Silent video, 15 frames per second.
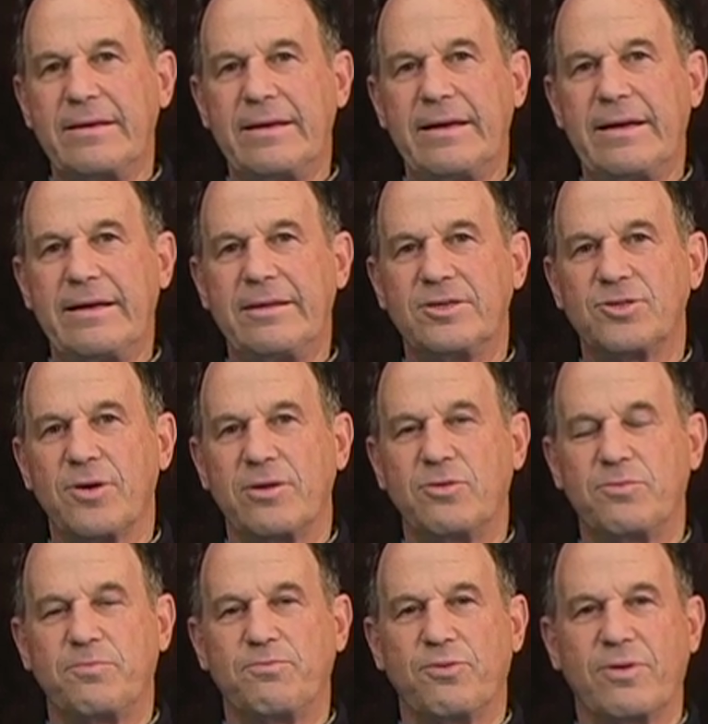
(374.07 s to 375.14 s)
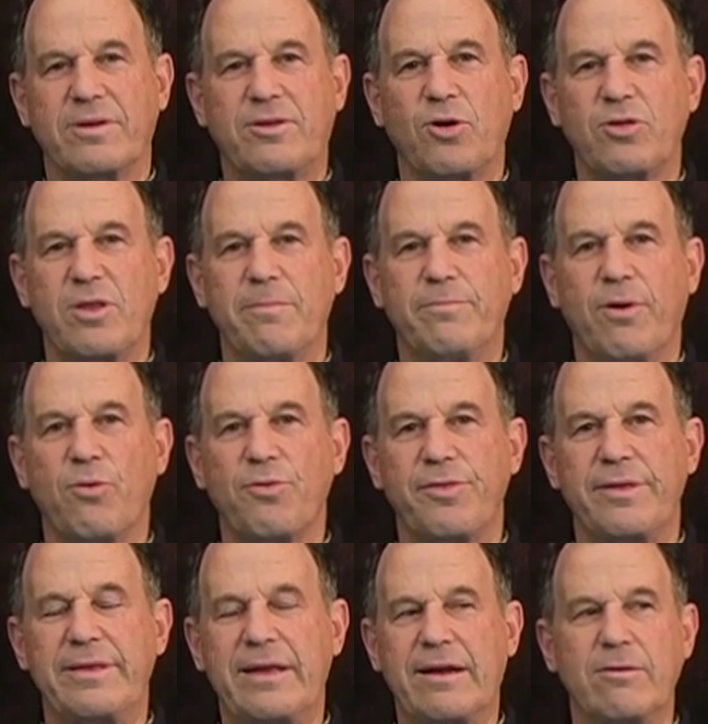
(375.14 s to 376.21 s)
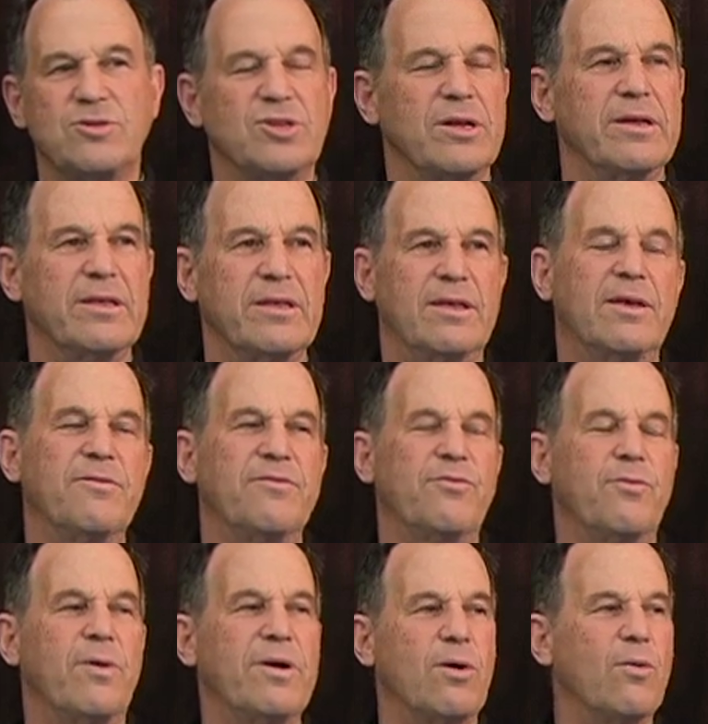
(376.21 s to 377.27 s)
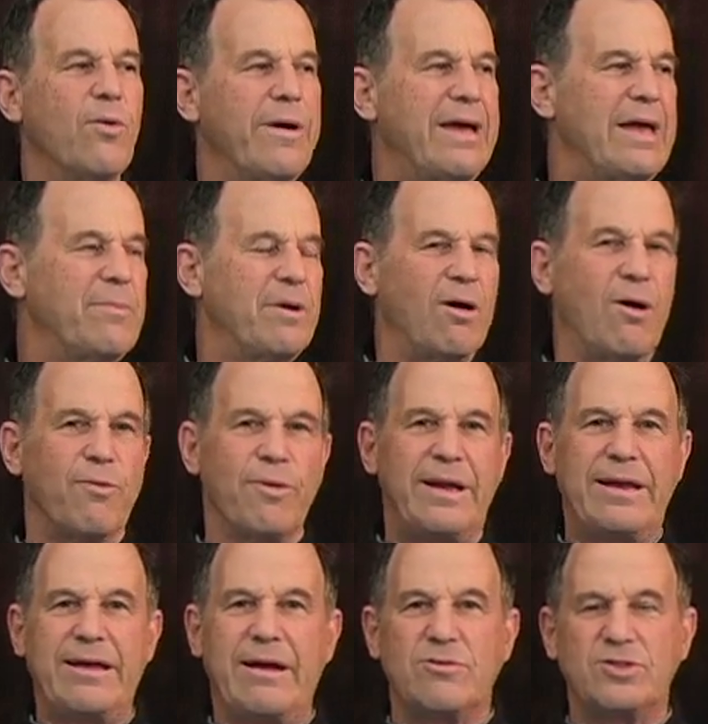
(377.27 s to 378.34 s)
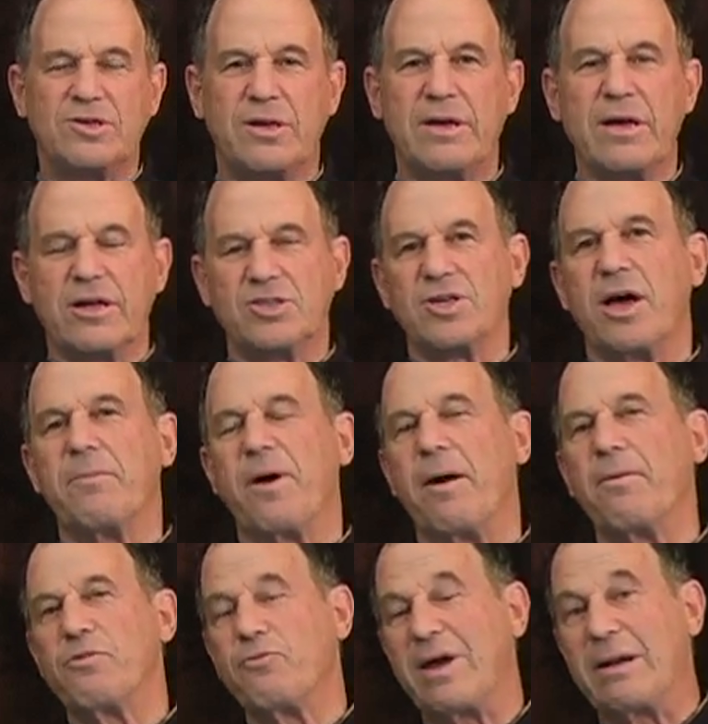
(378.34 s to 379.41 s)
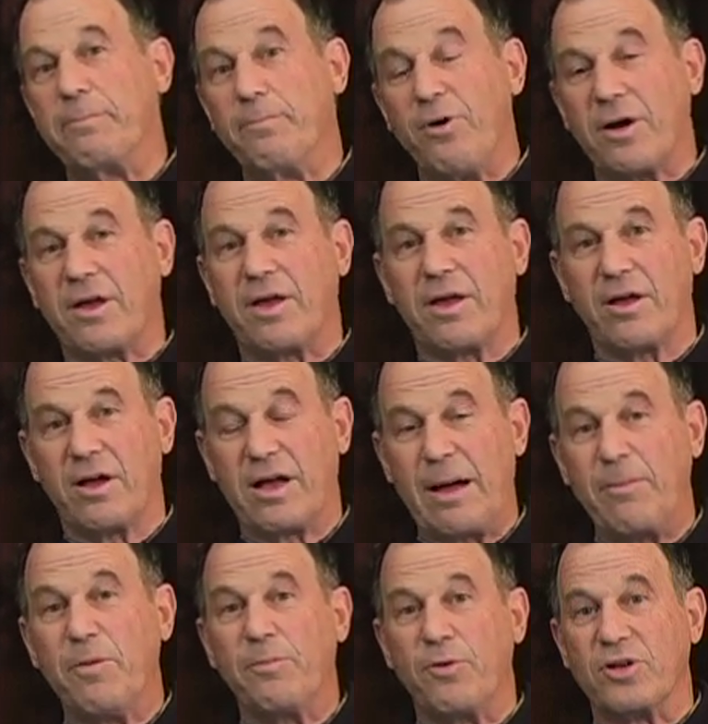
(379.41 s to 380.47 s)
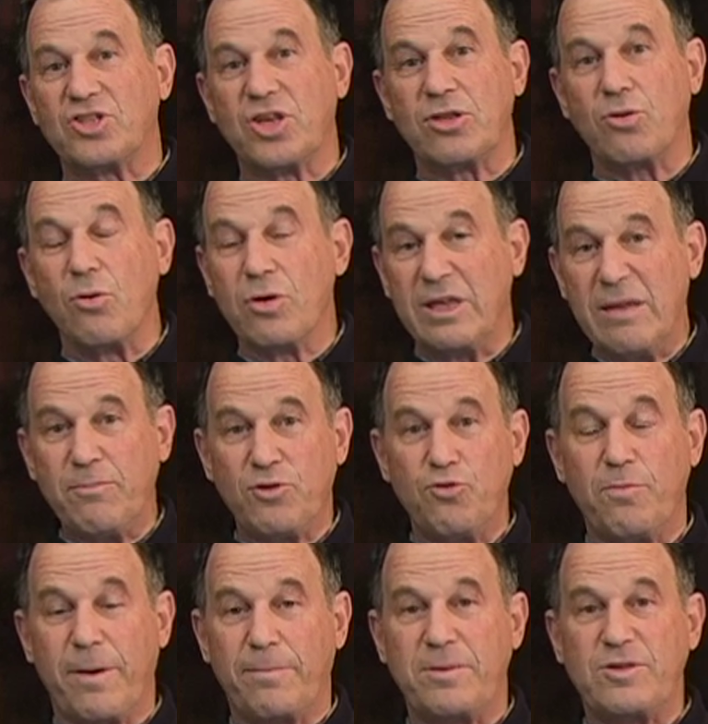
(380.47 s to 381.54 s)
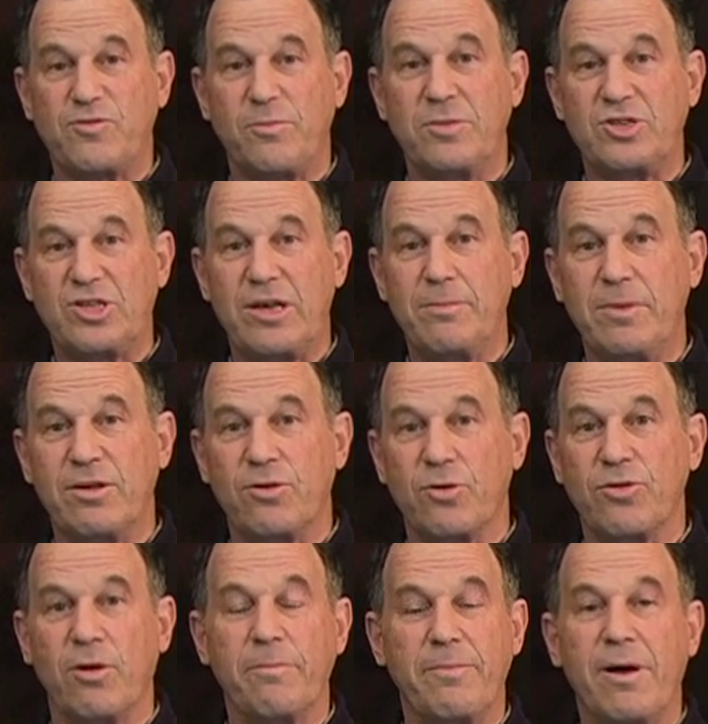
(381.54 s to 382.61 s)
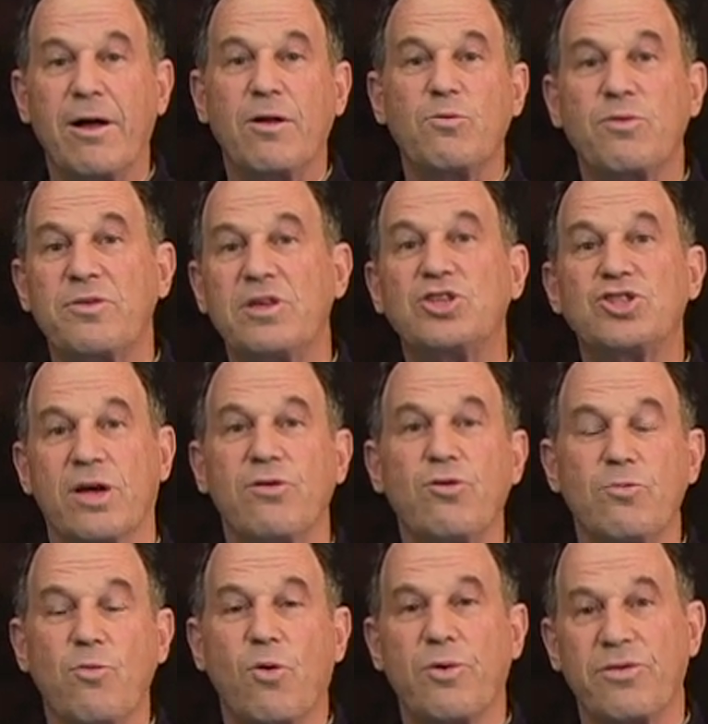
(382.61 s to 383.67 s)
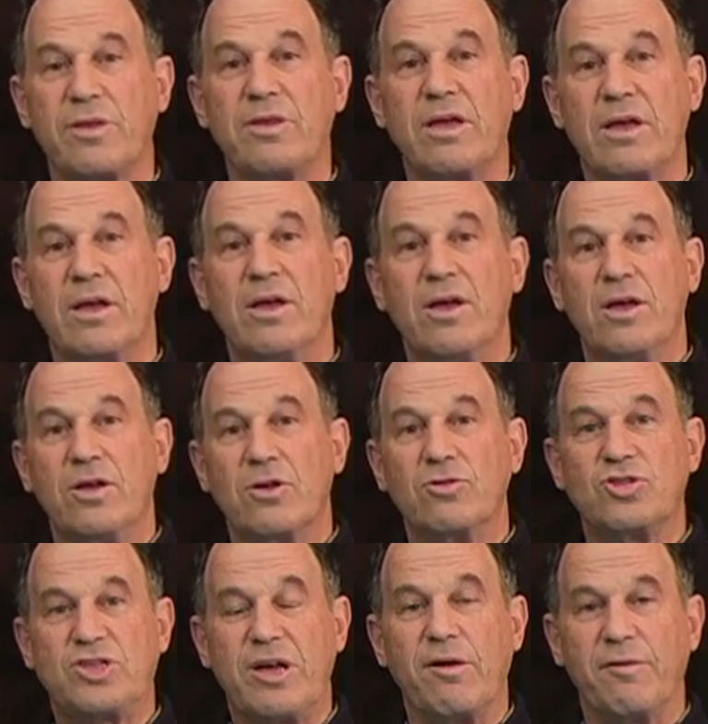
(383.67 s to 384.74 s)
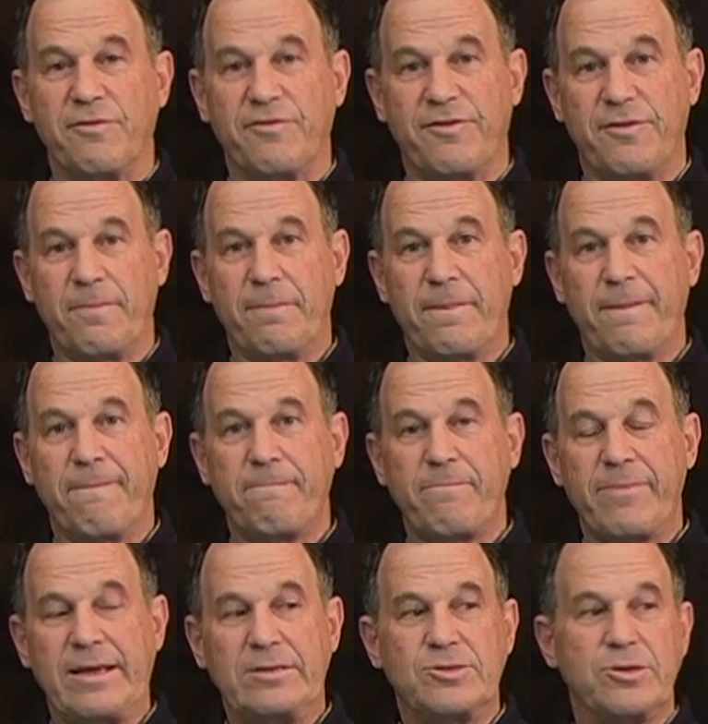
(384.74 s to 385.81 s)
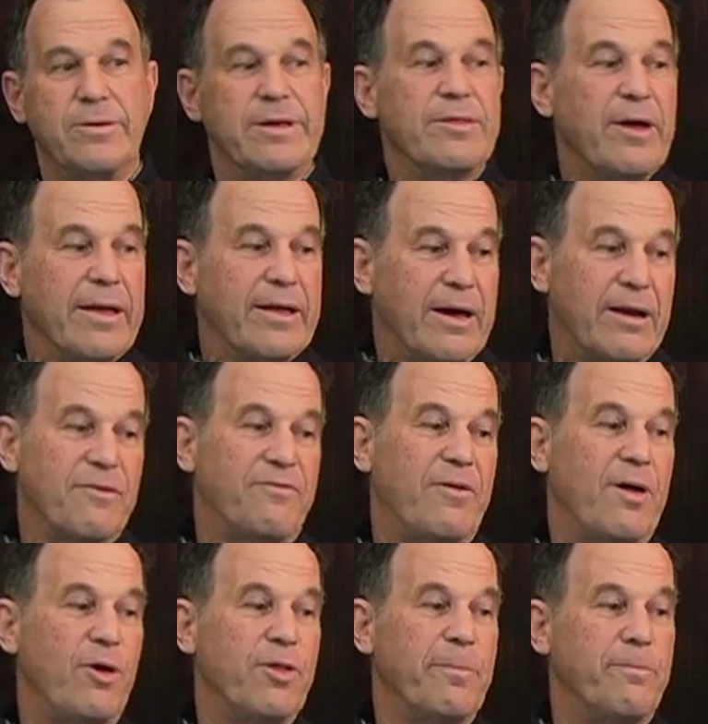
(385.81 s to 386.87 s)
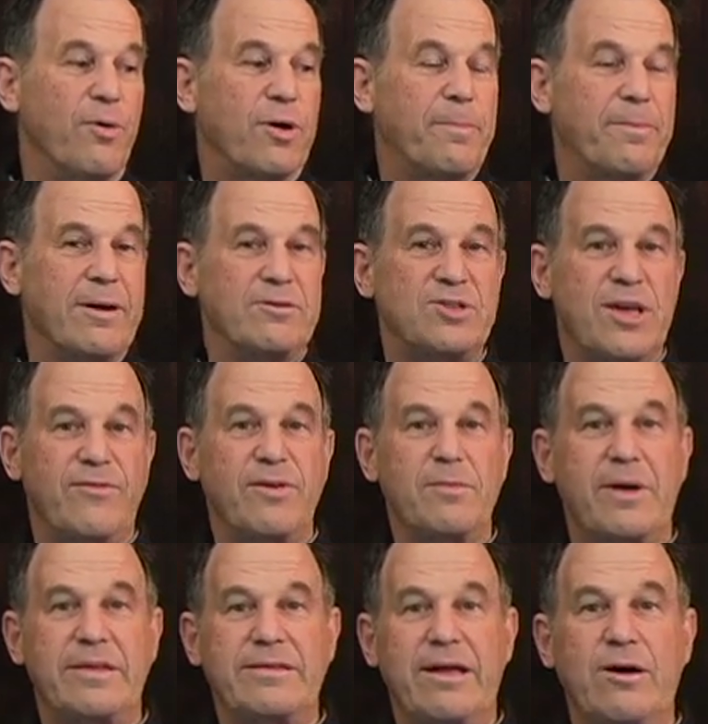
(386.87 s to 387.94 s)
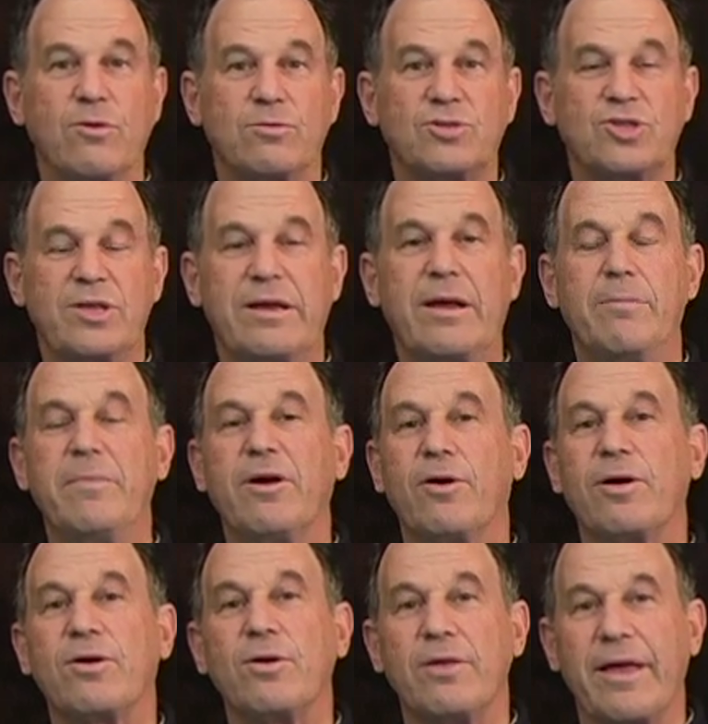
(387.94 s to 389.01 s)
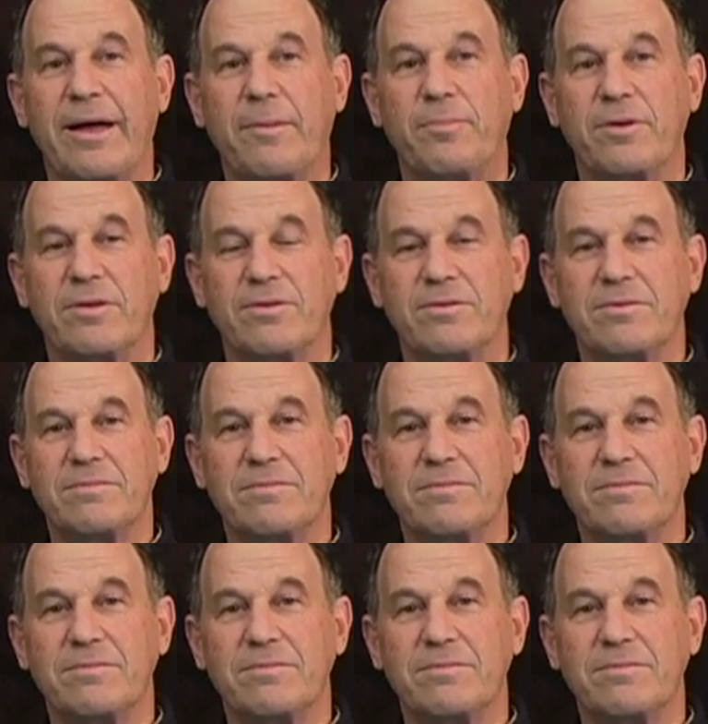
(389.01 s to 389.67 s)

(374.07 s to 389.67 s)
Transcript: And so I took them both, and then I was going to give one away. But already because I read a couple of books said, don't keep two puppies from the same litter. They'll bond with each other more than yourself. So I thought, I got to follow the book, but I was having my doubts. Then a miracle happened.